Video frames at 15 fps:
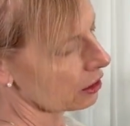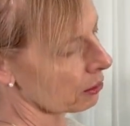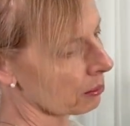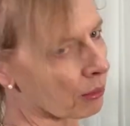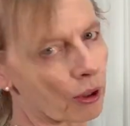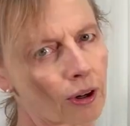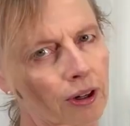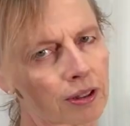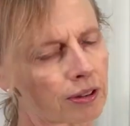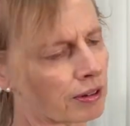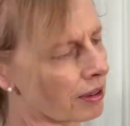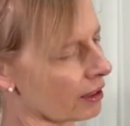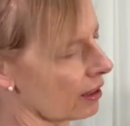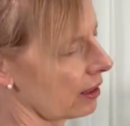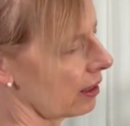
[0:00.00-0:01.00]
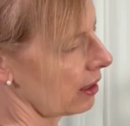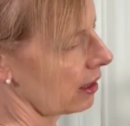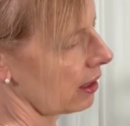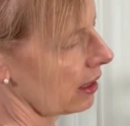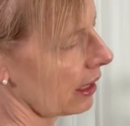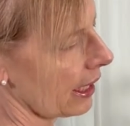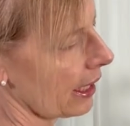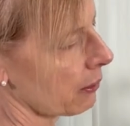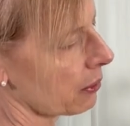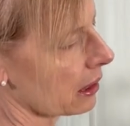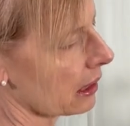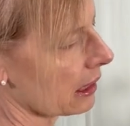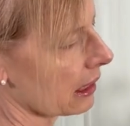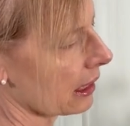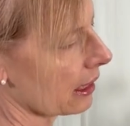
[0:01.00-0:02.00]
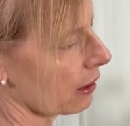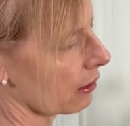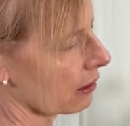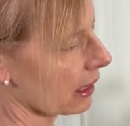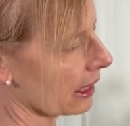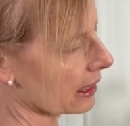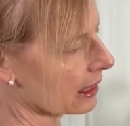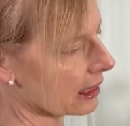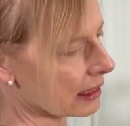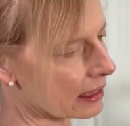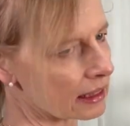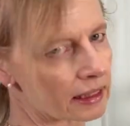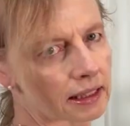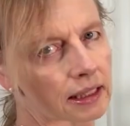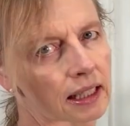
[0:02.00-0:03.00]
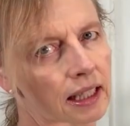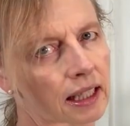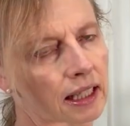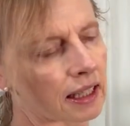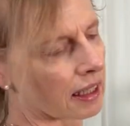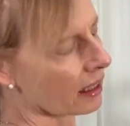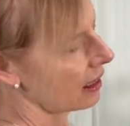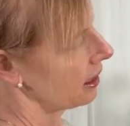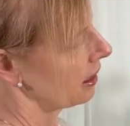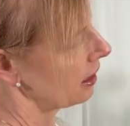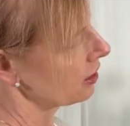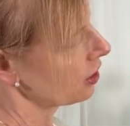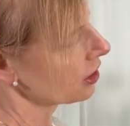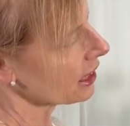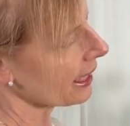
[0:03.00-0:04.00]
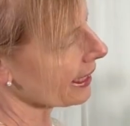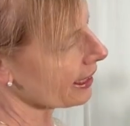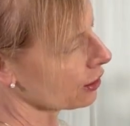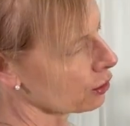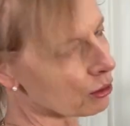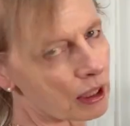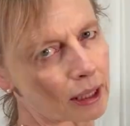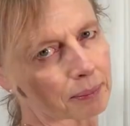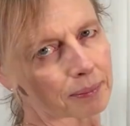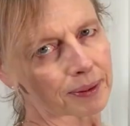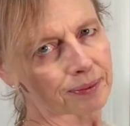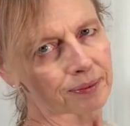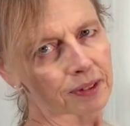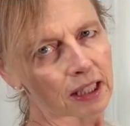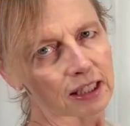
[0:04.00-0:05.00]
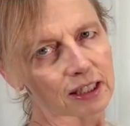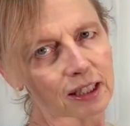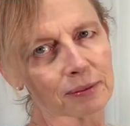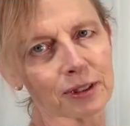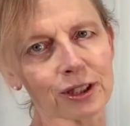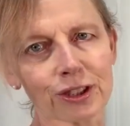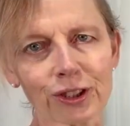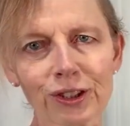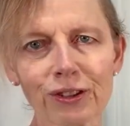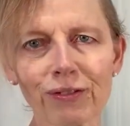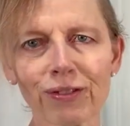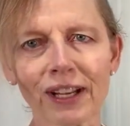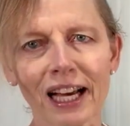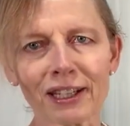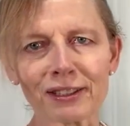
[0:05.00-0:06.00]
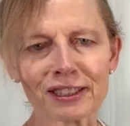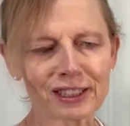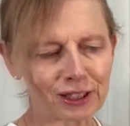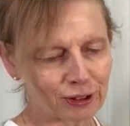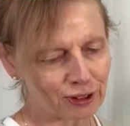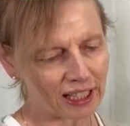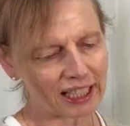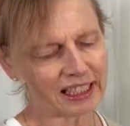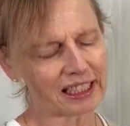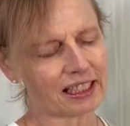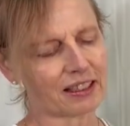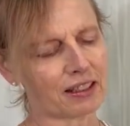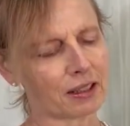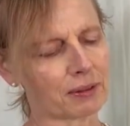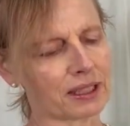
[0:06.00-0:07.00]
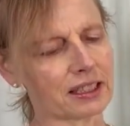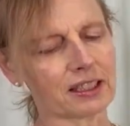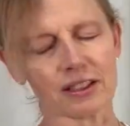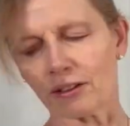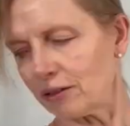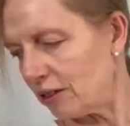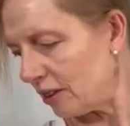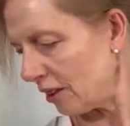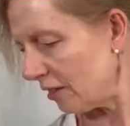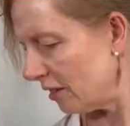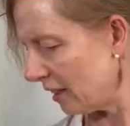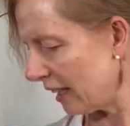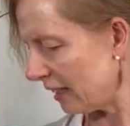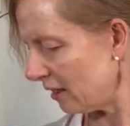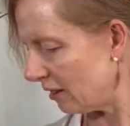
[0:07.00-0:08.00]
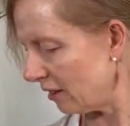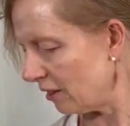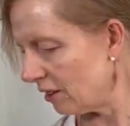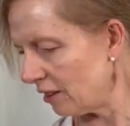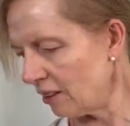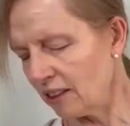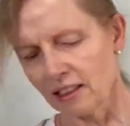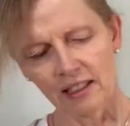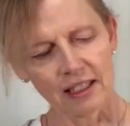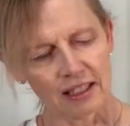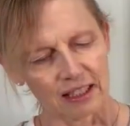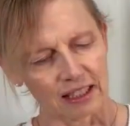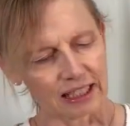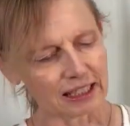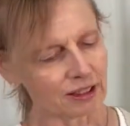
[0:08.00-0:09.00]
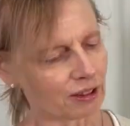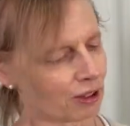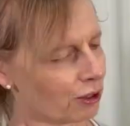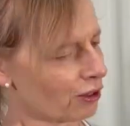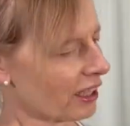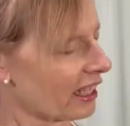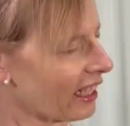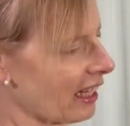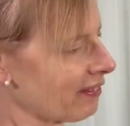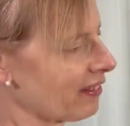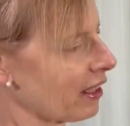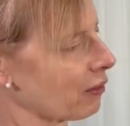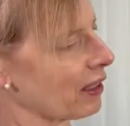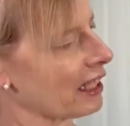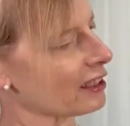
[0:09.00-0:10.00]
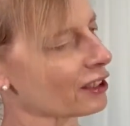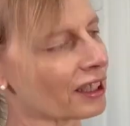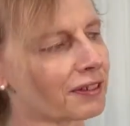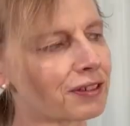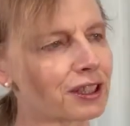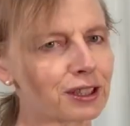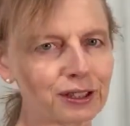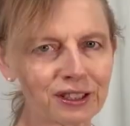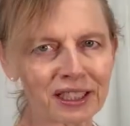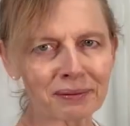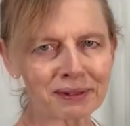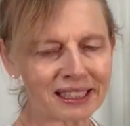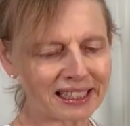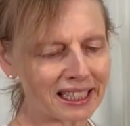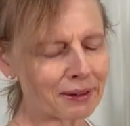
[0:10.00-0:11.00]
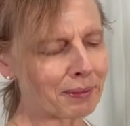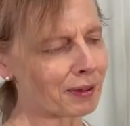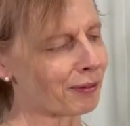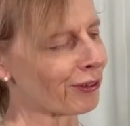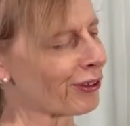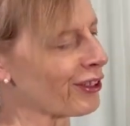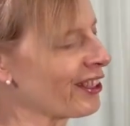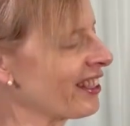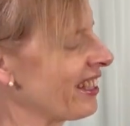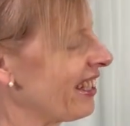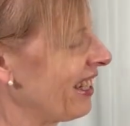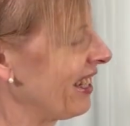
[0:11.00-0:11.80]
tomorrow, it would literally go like this, just like a tulip. Some certain flowers do that, and other ones don't. So you get to know that after a while. So if you do them the day before,